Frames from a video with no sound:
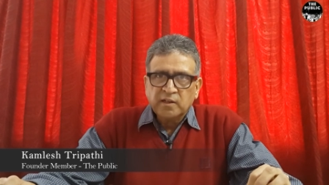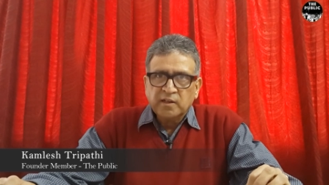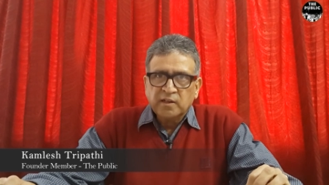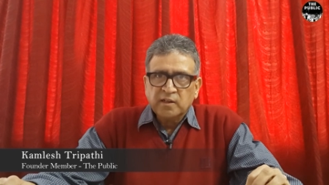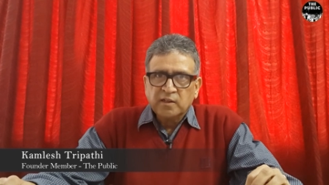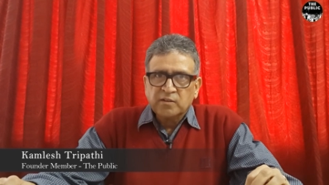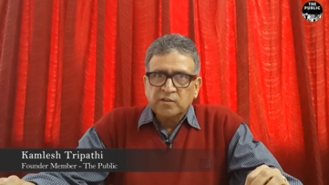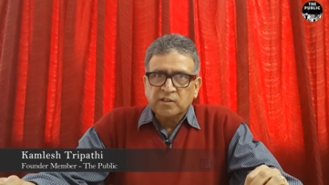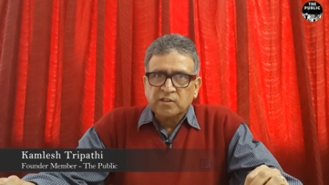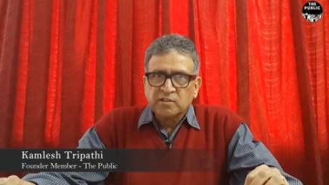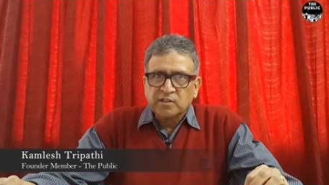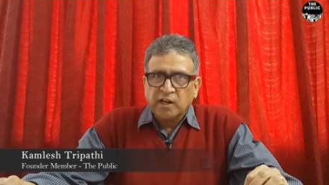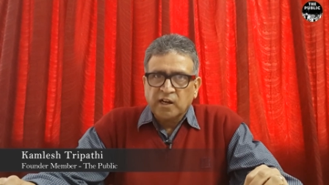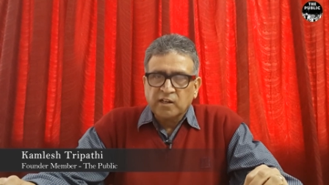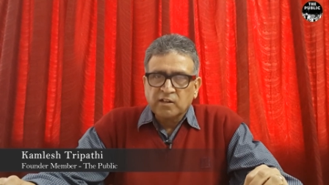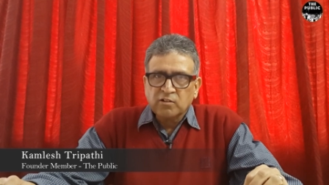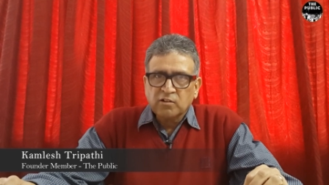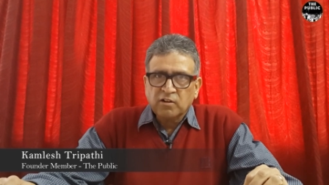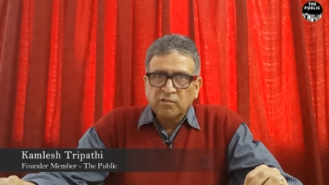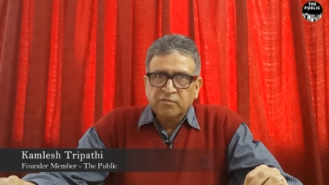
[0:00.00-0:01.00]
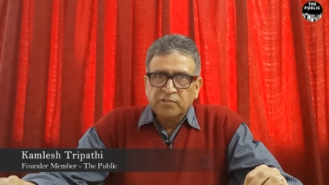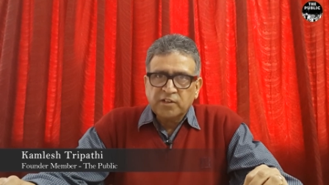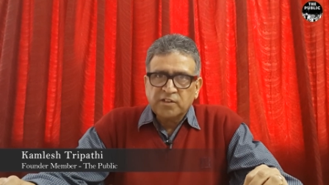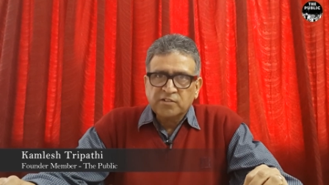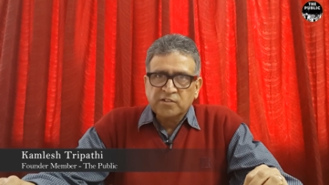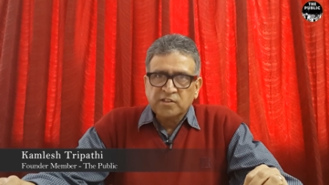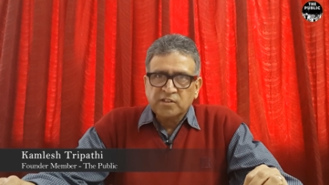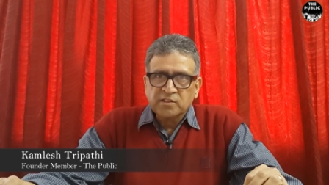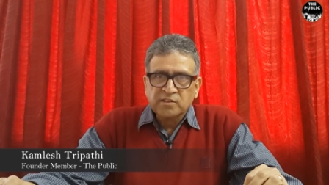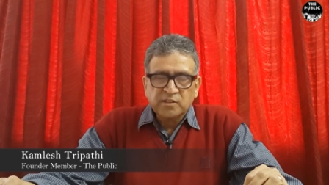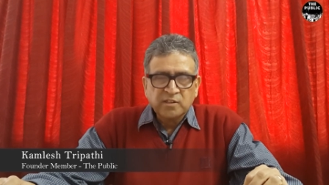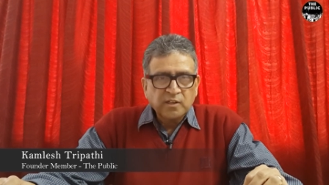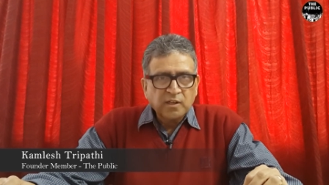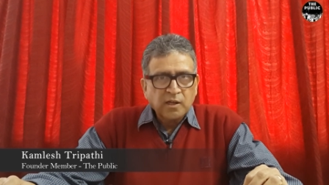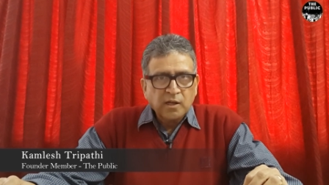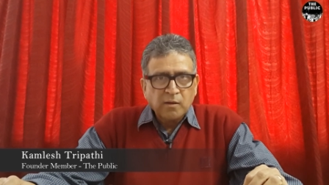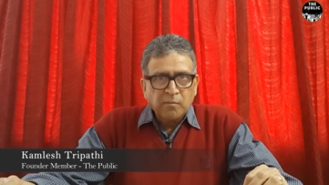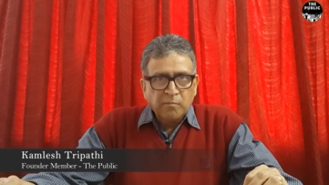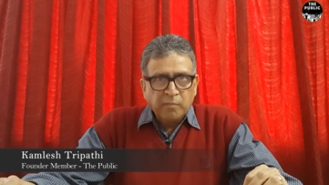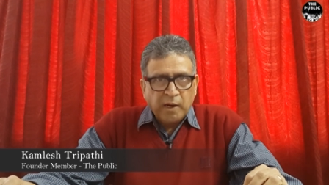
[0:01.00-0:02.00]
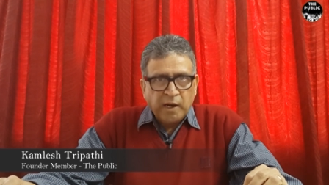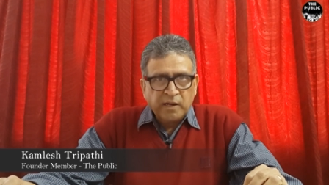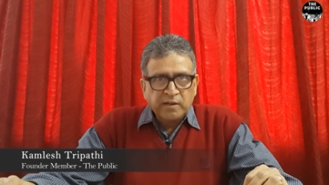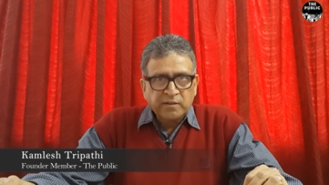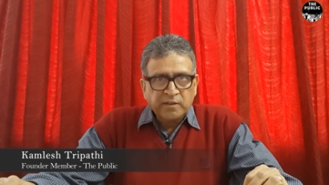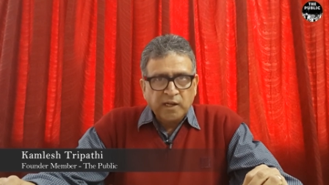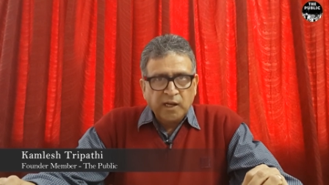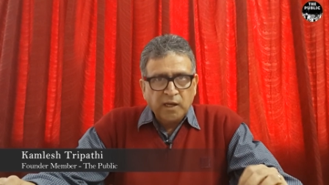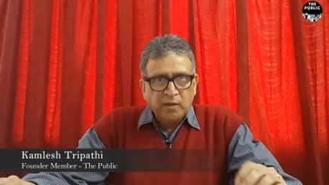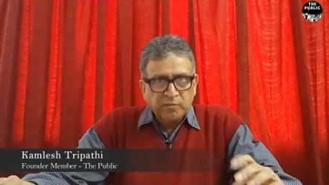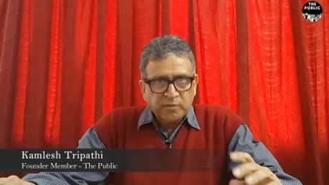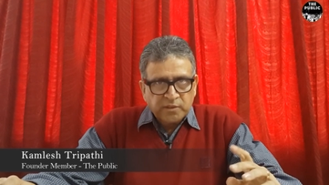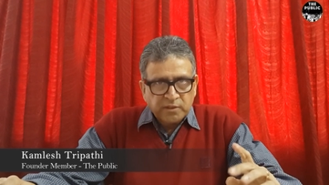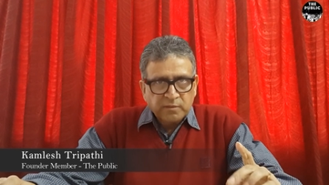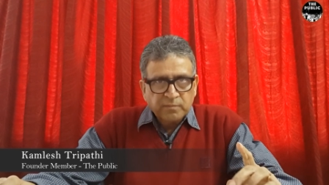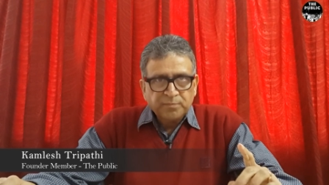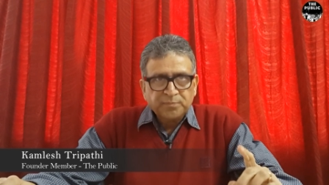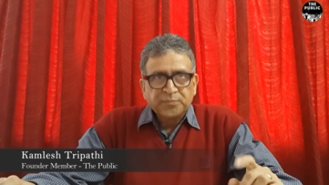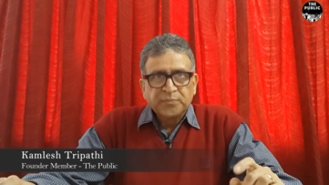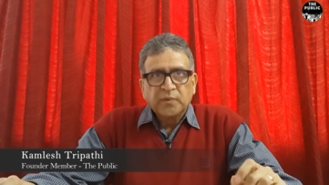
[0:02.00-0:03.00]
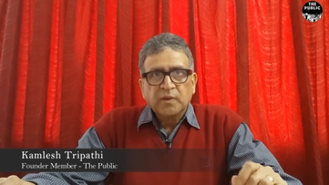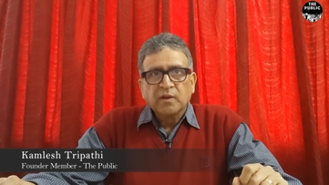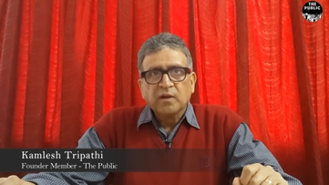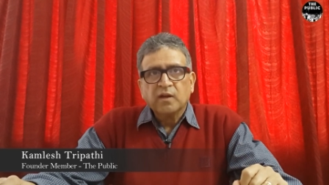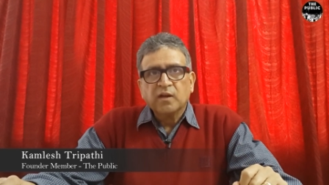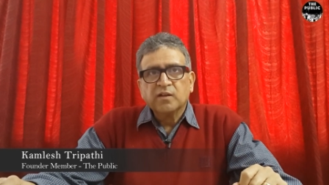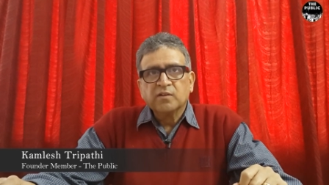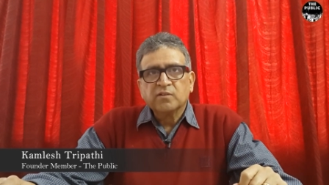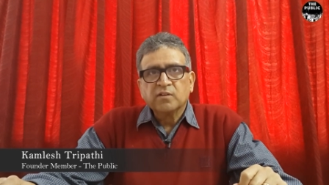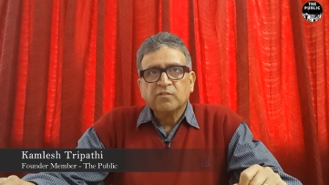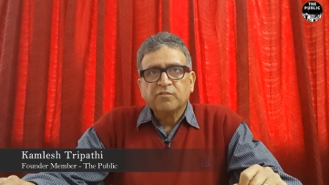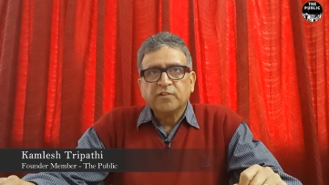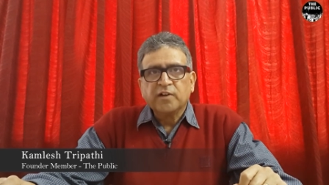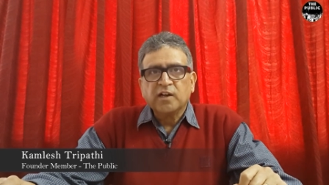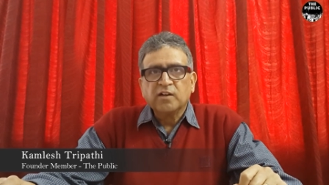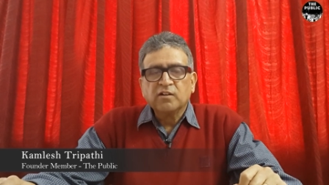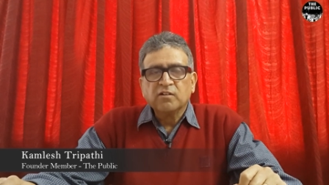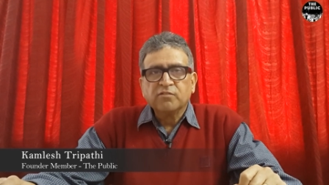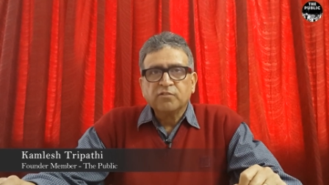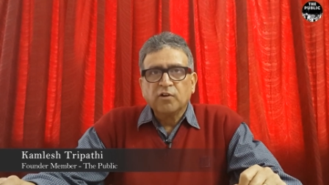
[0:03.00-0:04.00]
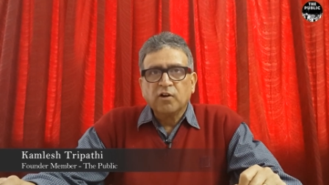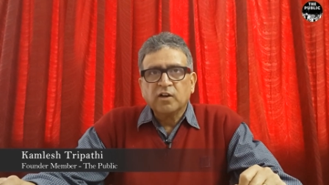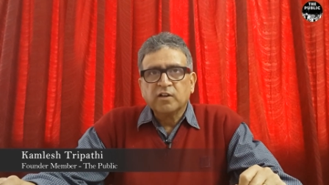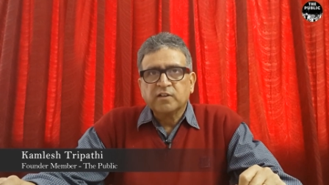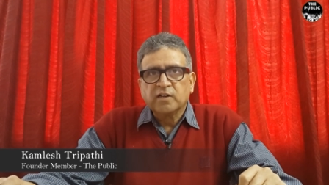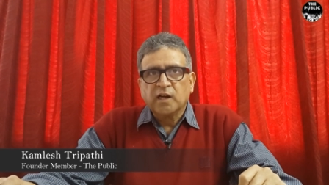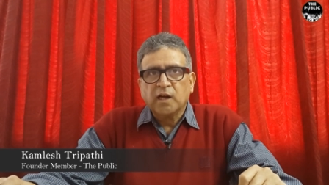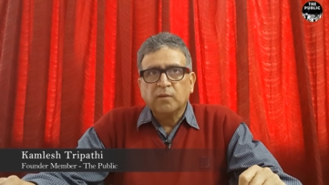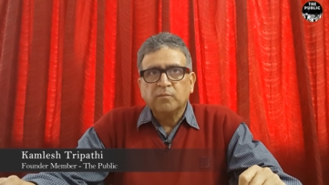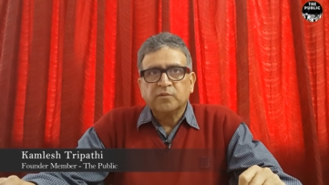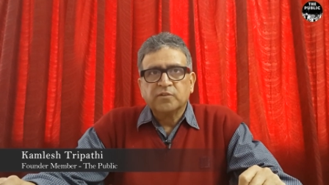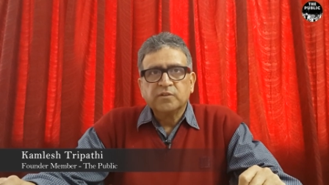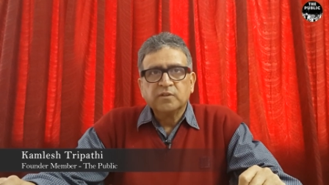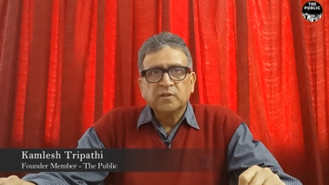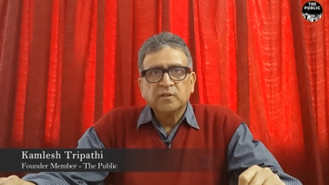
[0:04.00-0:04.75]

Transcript: the title of which is Bad Times is a Friend of All Times,